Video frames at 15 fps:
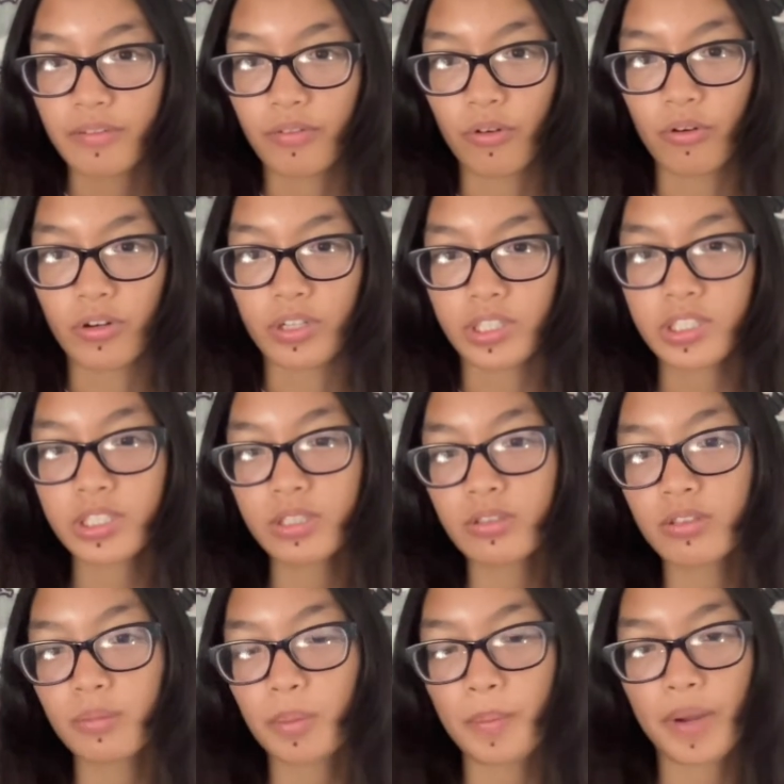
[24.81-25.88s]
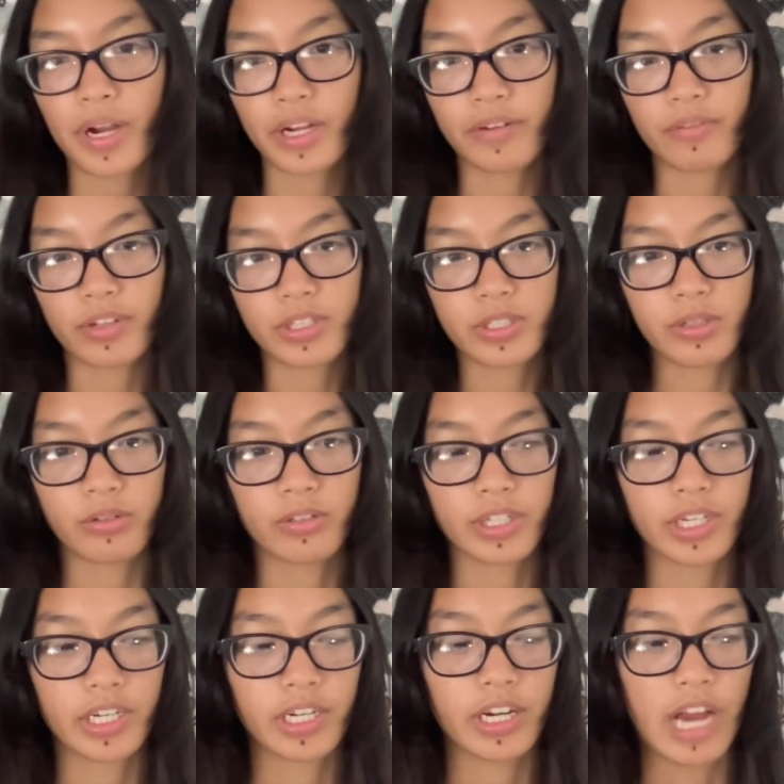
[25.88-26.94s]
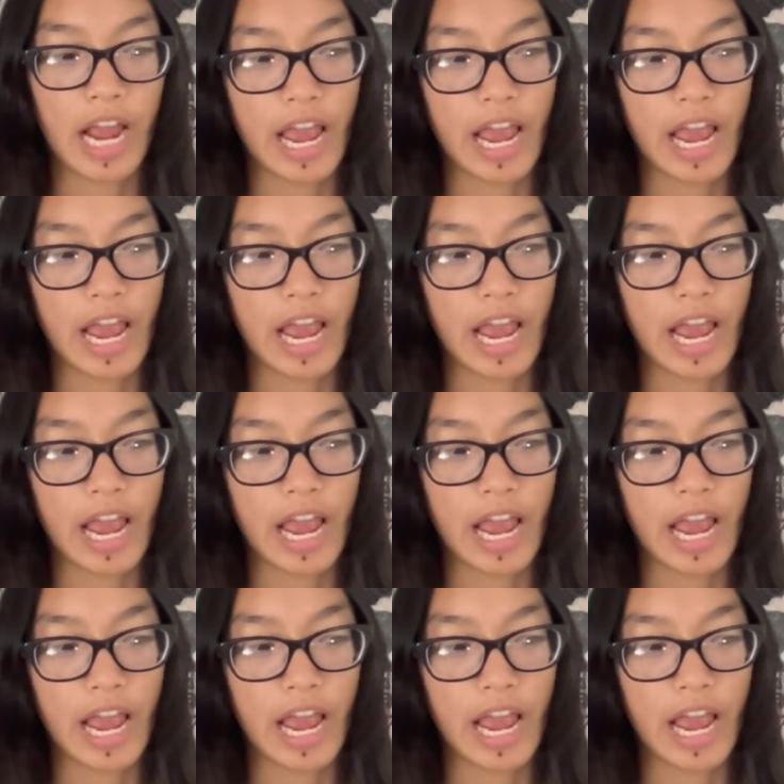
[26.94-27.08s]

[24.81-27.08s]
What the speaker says: for school, preparing for the school year,